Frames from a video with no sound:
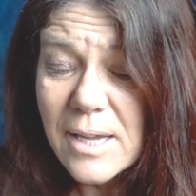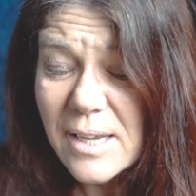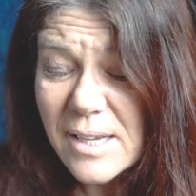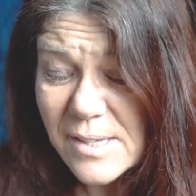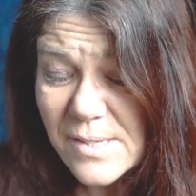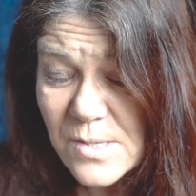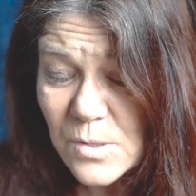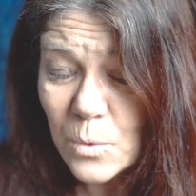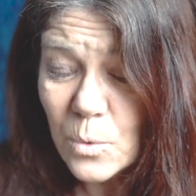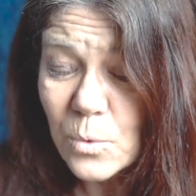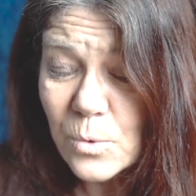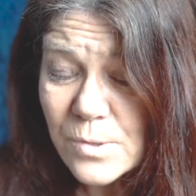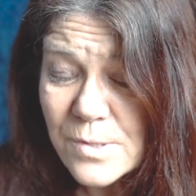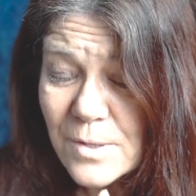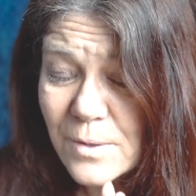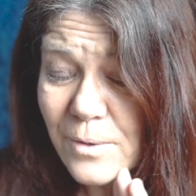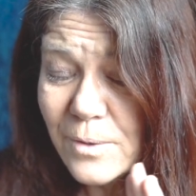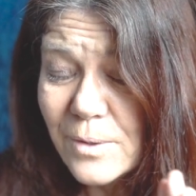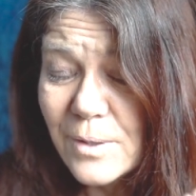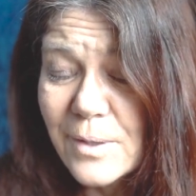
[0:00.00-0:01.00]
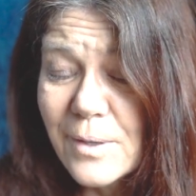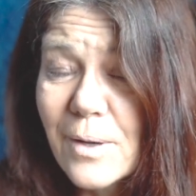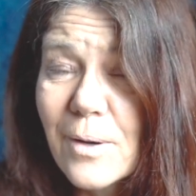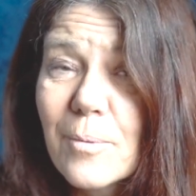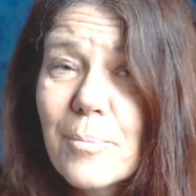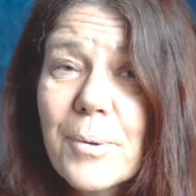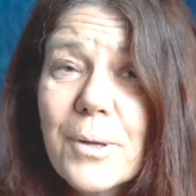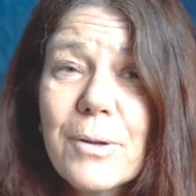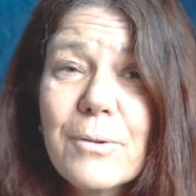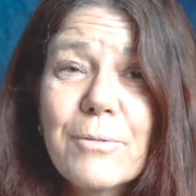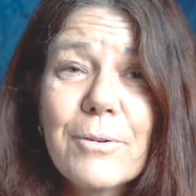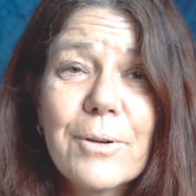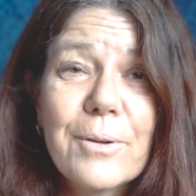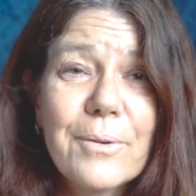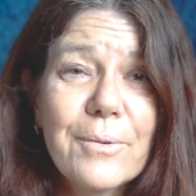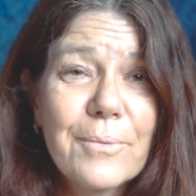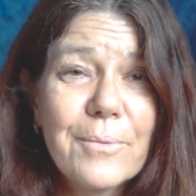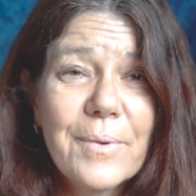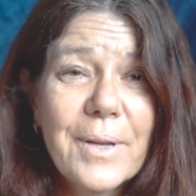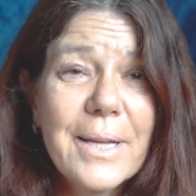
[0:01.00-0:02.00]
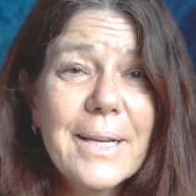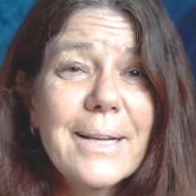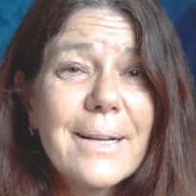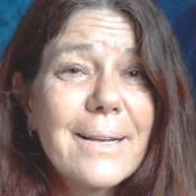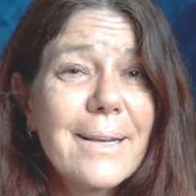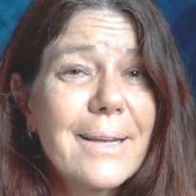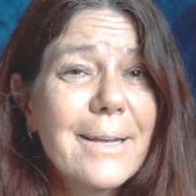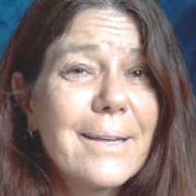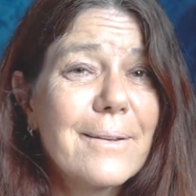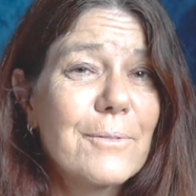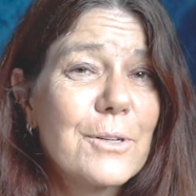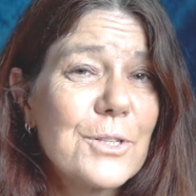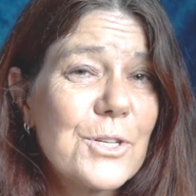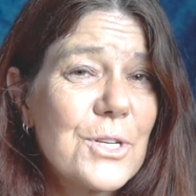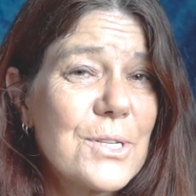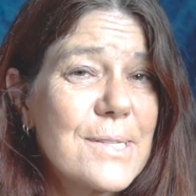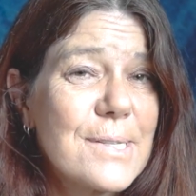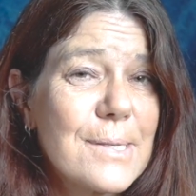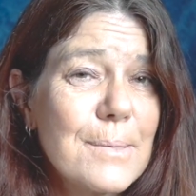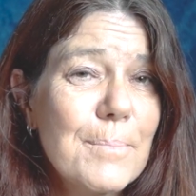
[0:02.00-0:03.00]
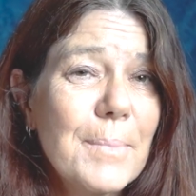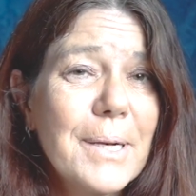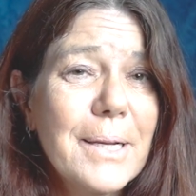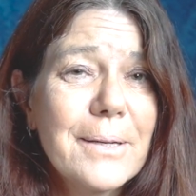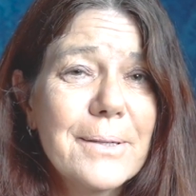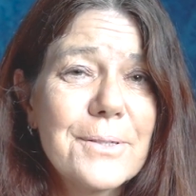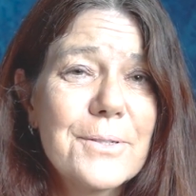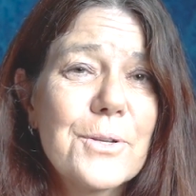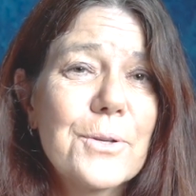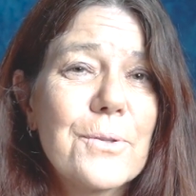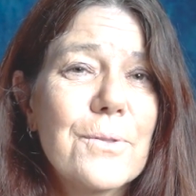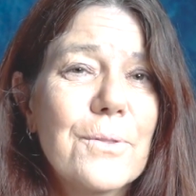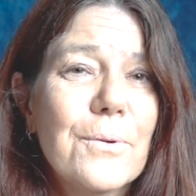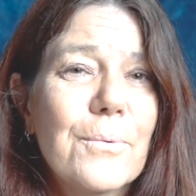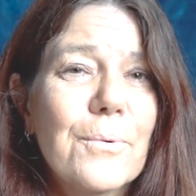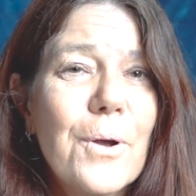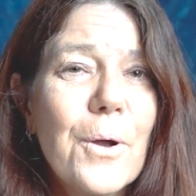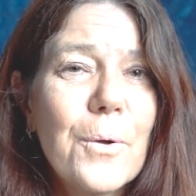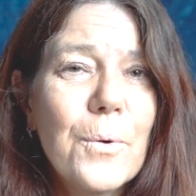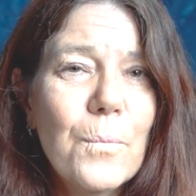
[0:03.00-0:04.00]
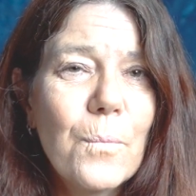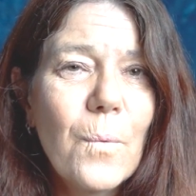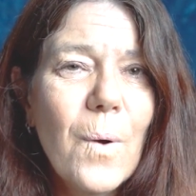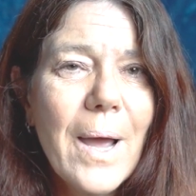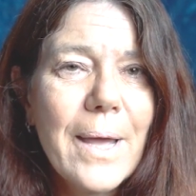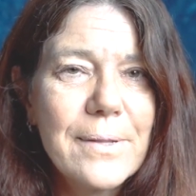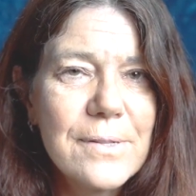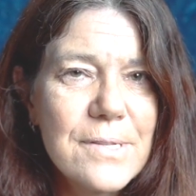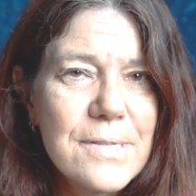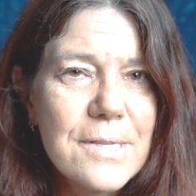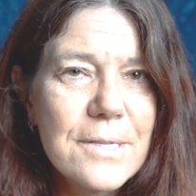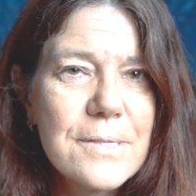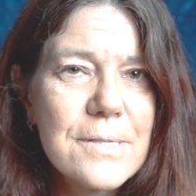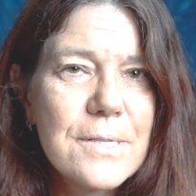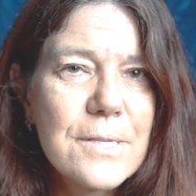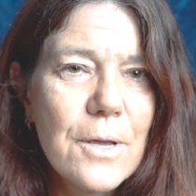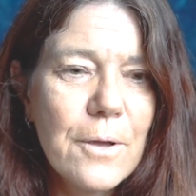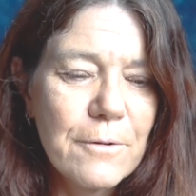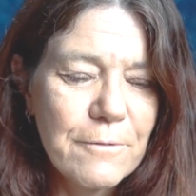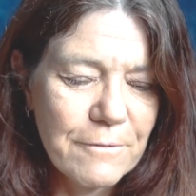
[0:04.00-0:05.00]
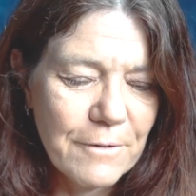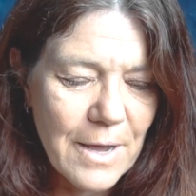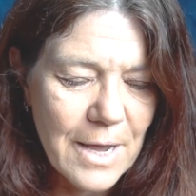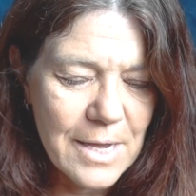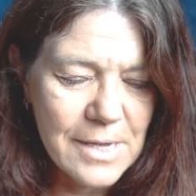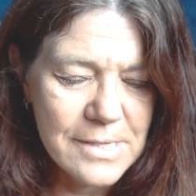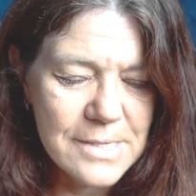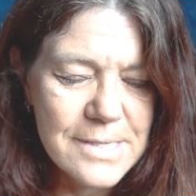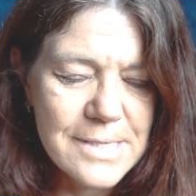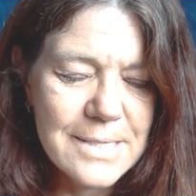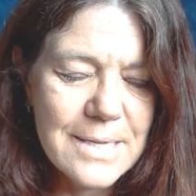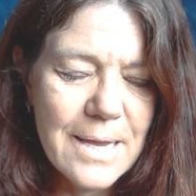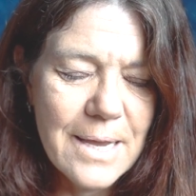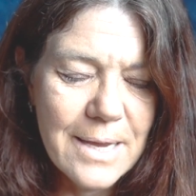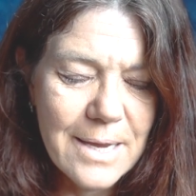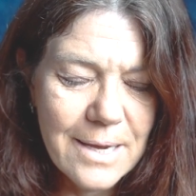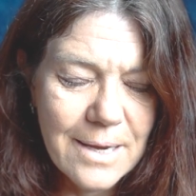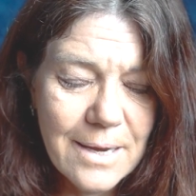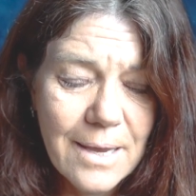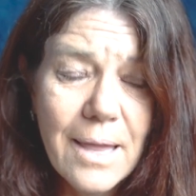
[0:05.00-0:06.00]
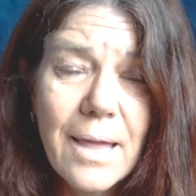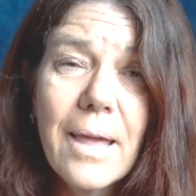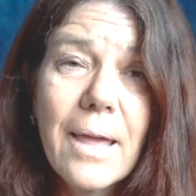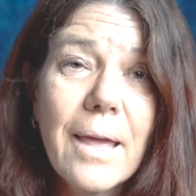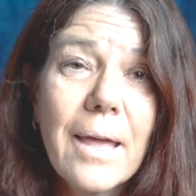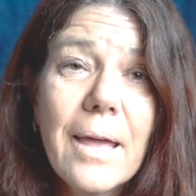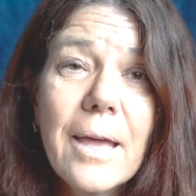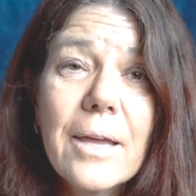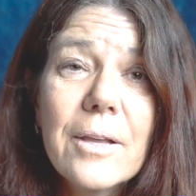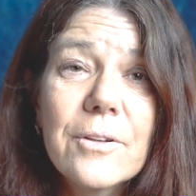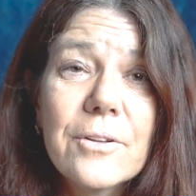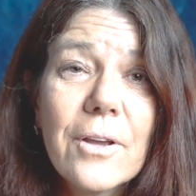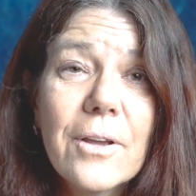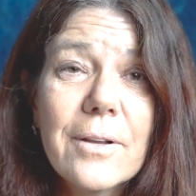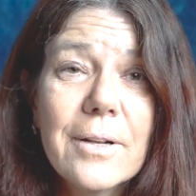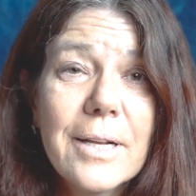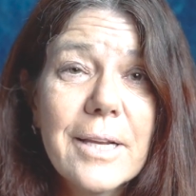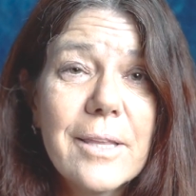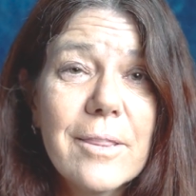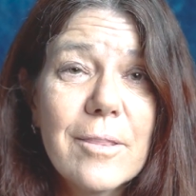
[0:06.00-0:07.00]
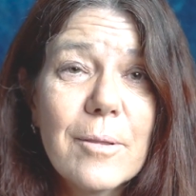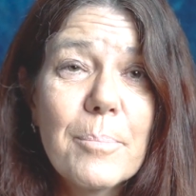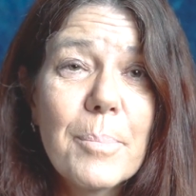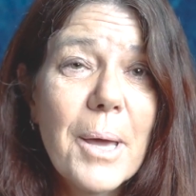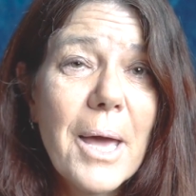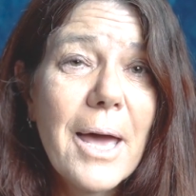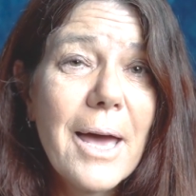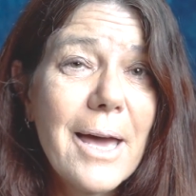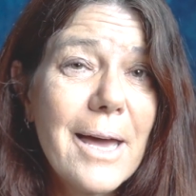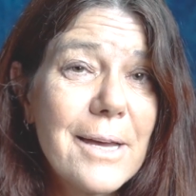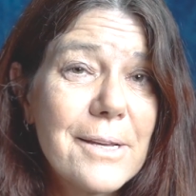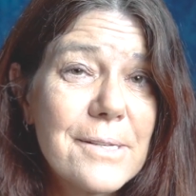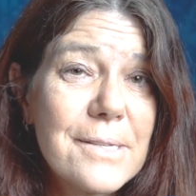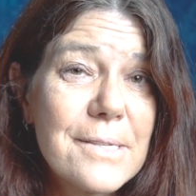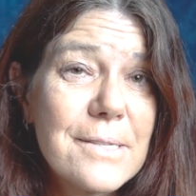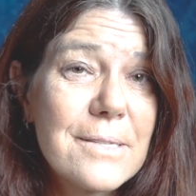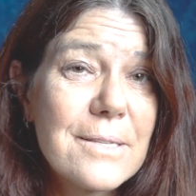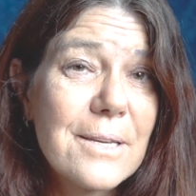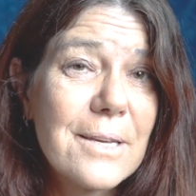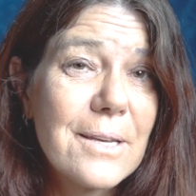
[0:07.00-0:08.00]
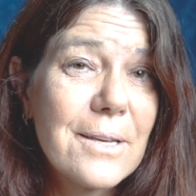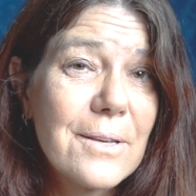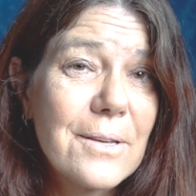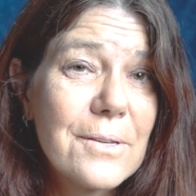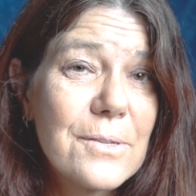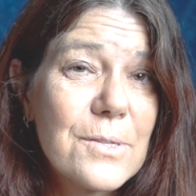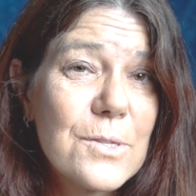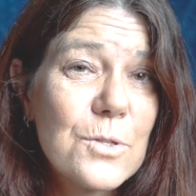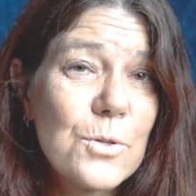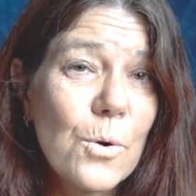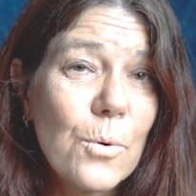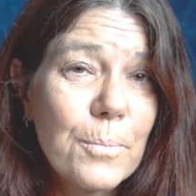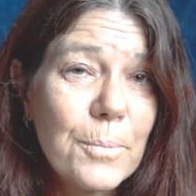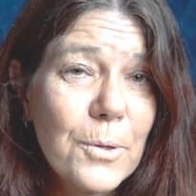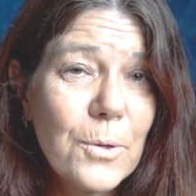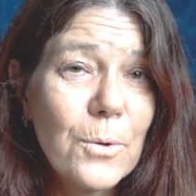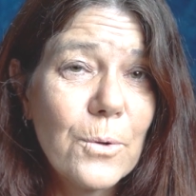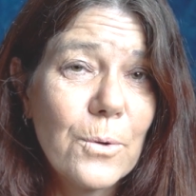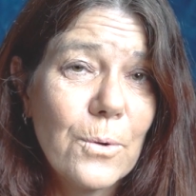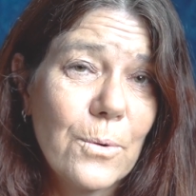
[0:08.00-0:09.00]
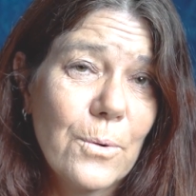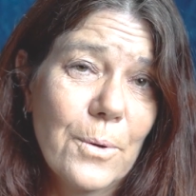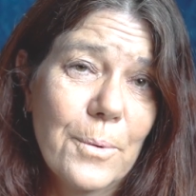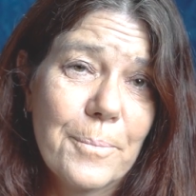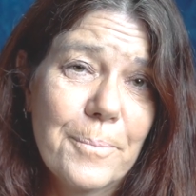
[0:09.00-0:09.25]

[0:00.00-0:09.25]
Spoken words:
It's also got a little bit of a inkling which is similar to the row of wands insofar as saying don't let the past stop you.